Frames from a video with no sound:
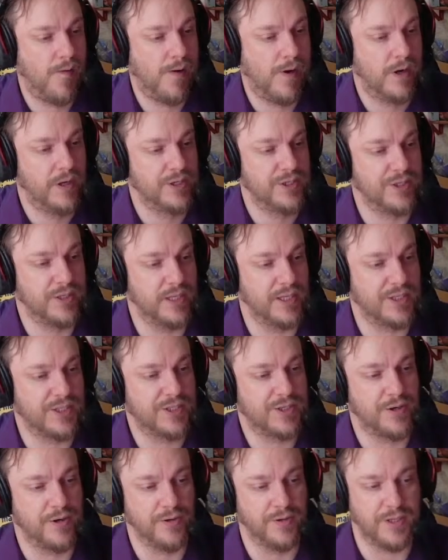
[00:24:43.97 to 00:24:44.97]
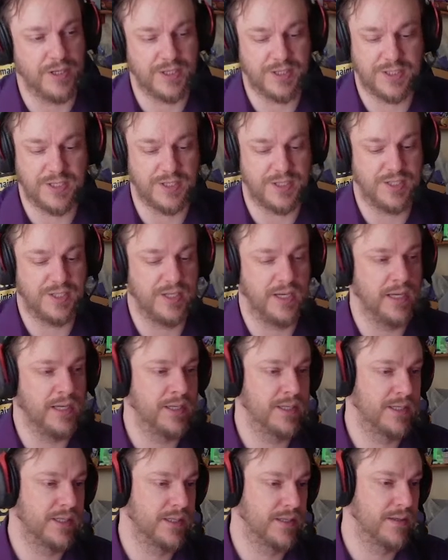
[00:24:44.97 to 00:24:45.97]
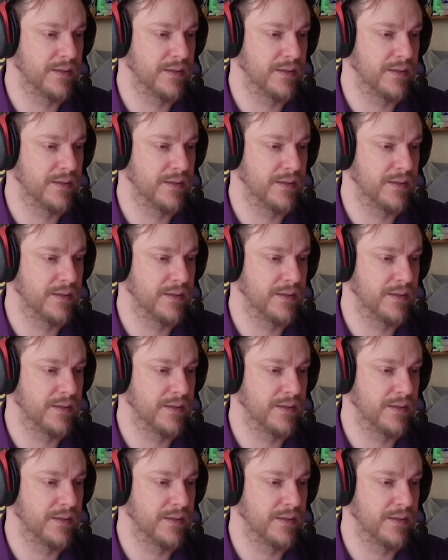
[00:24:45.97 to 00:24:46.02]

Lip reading: So let's turn this to 6.